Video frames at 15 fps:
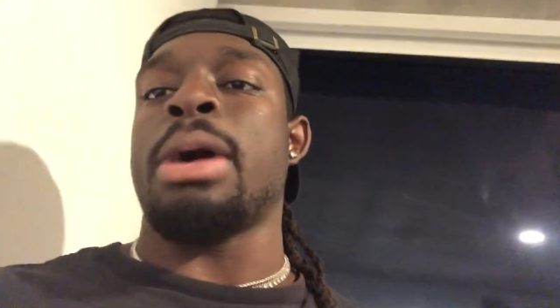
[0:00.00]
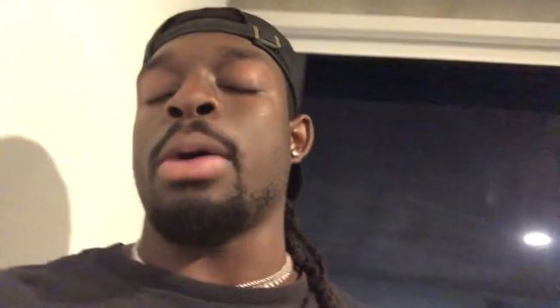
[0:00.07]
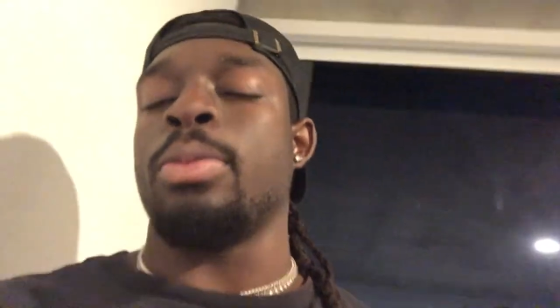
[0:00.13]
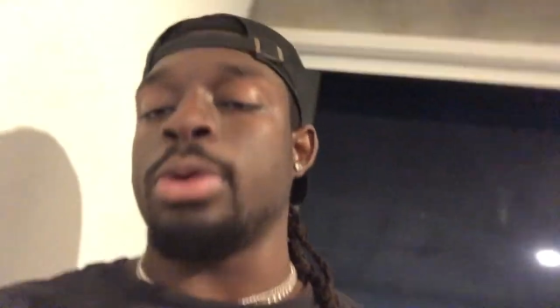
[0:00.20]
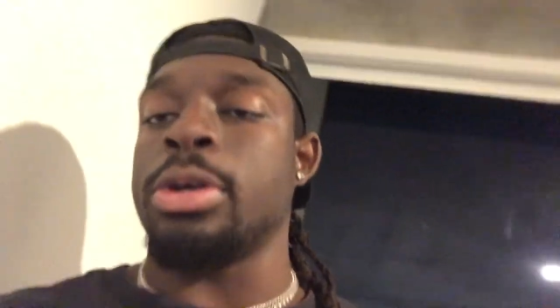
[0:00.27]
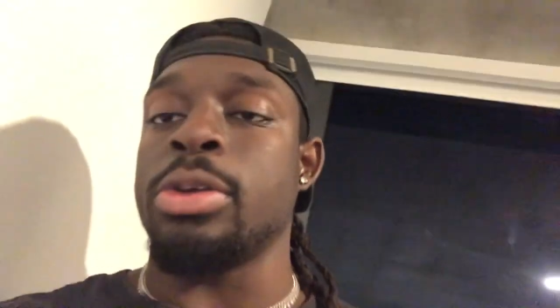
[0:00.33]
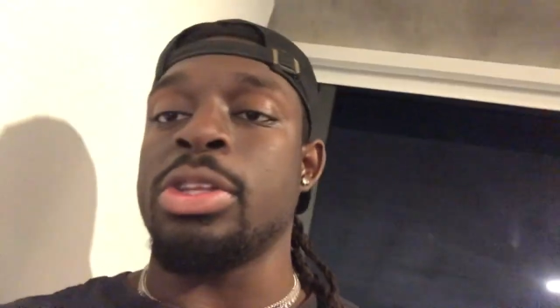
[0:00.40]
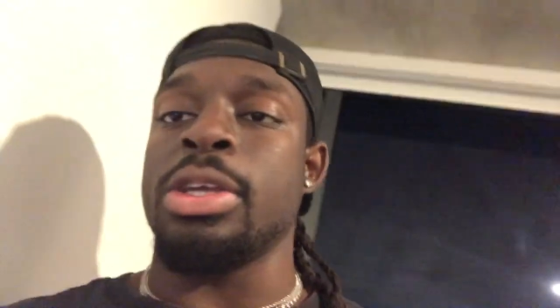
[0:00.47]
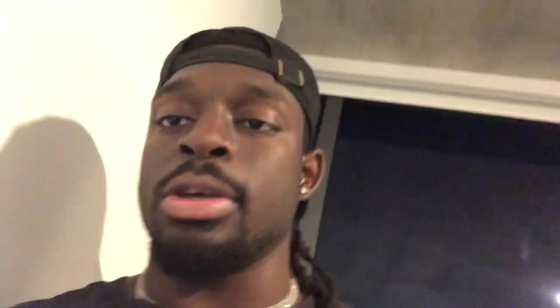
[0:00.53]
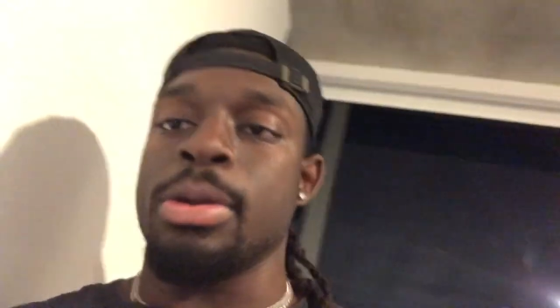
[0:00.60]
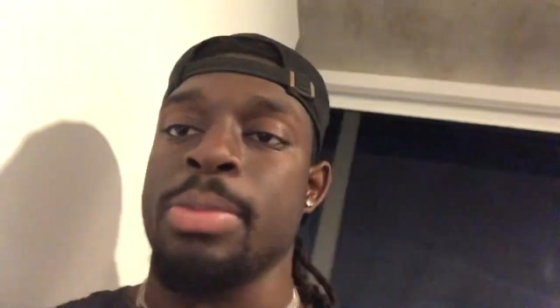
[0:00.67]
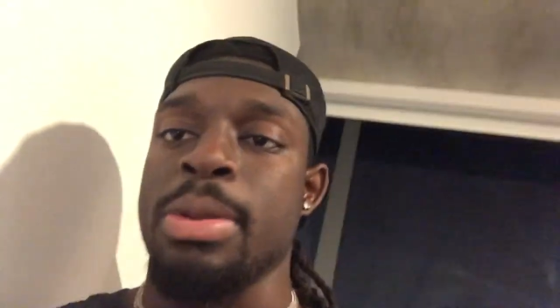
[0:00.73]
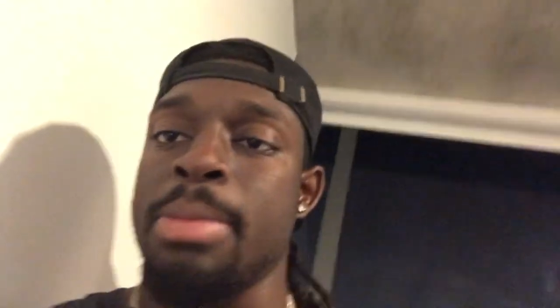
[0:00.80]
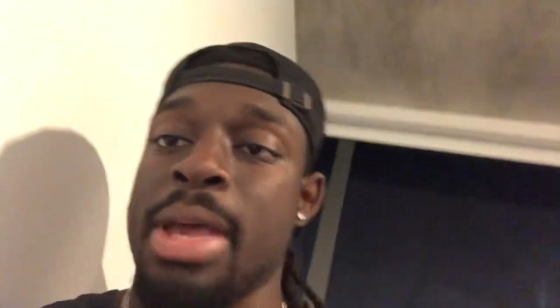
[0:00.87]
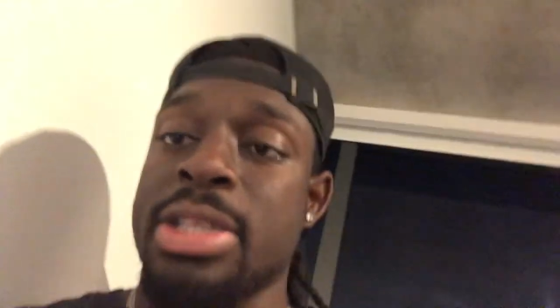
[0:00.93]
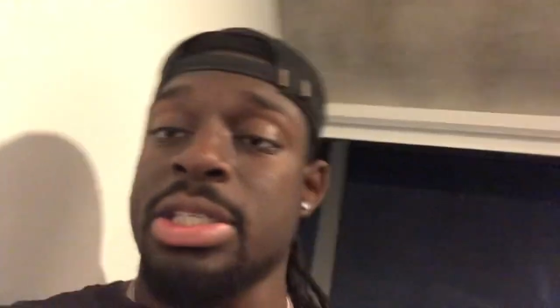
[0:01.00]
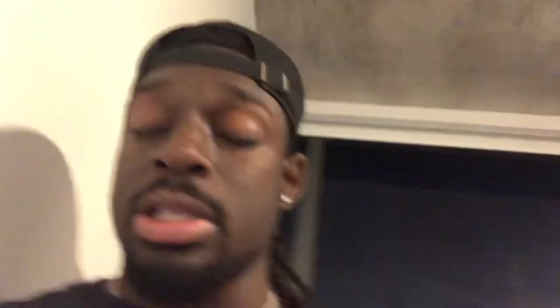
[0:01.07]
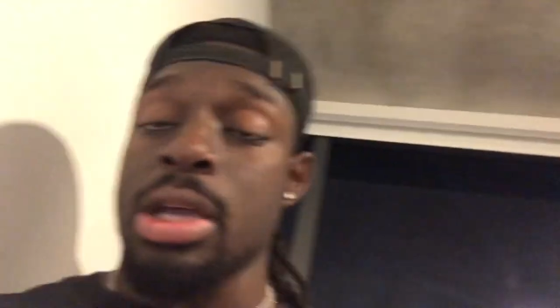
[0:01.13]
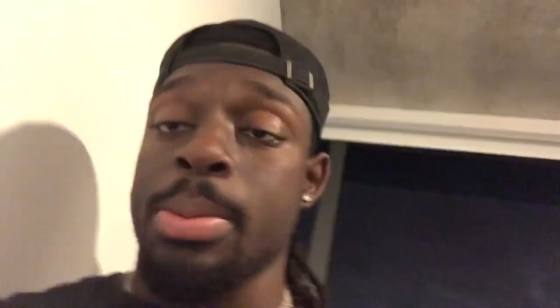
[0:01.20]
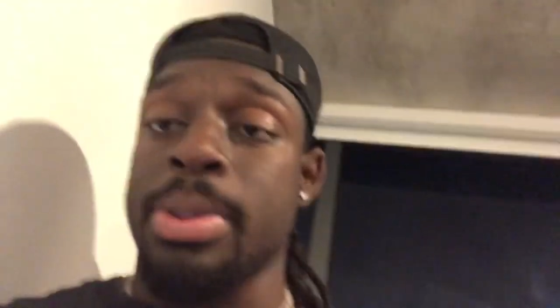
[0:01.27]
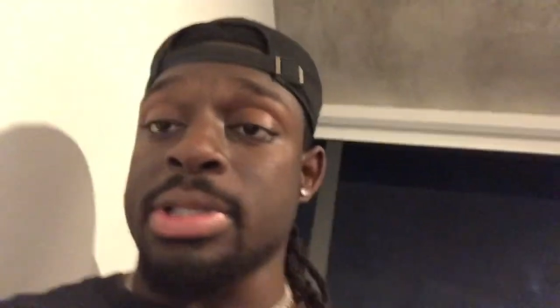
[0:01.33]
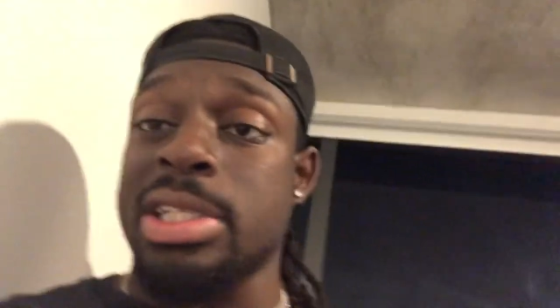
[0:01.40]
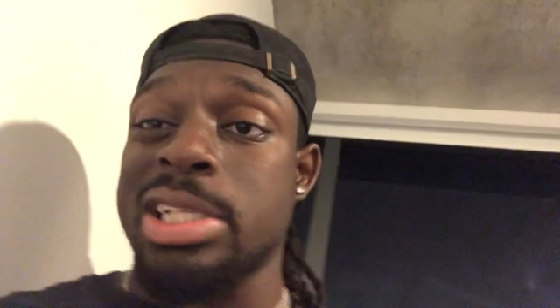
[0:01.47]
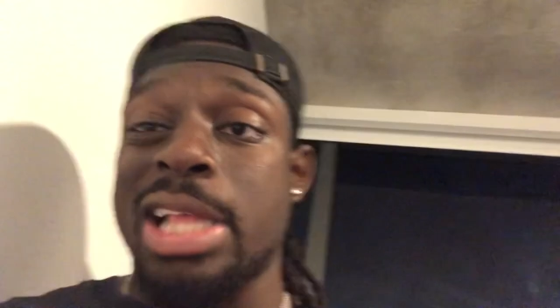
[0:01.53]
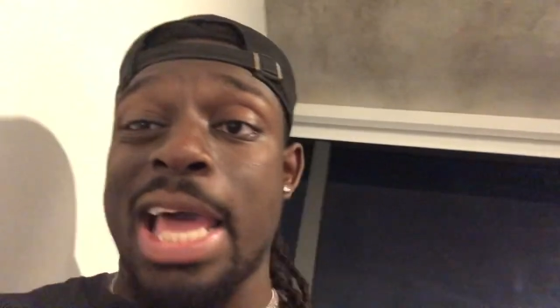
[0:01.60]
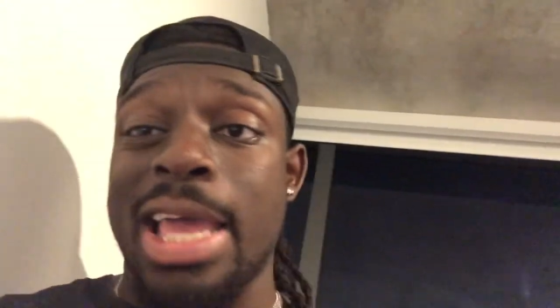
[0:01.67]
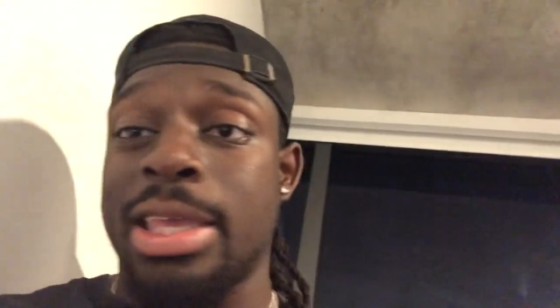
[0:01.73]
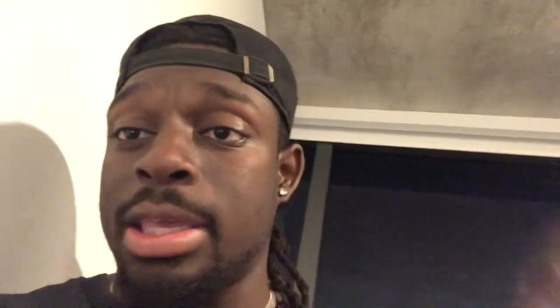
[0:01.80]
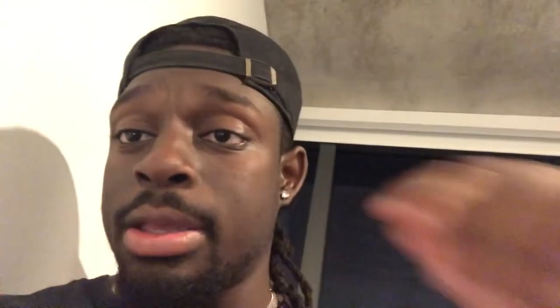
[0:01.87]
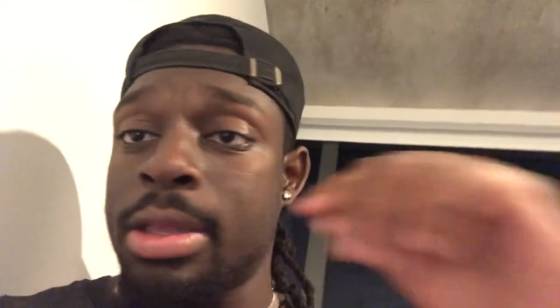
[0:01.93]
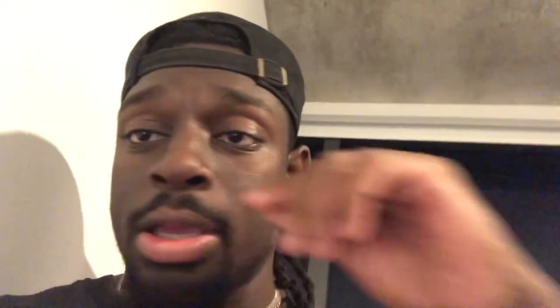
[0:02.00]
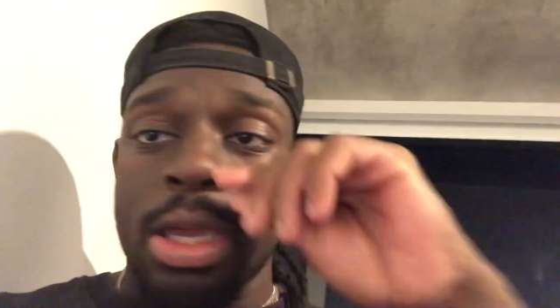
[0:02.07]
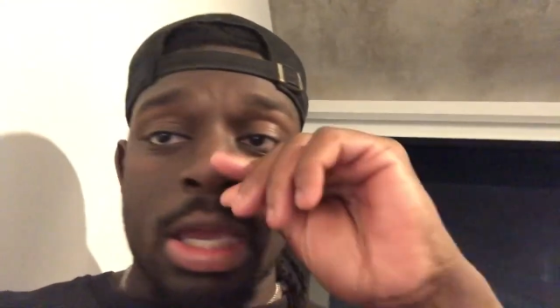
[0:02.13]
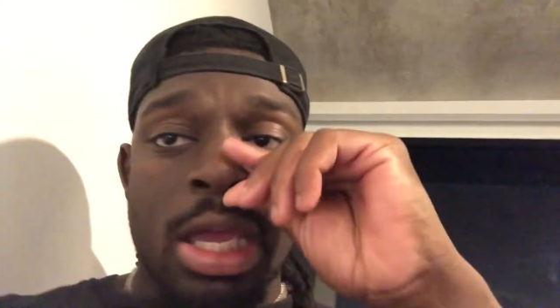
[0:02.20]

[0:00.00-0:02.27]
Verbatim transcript: I real deal been messing up and slacking.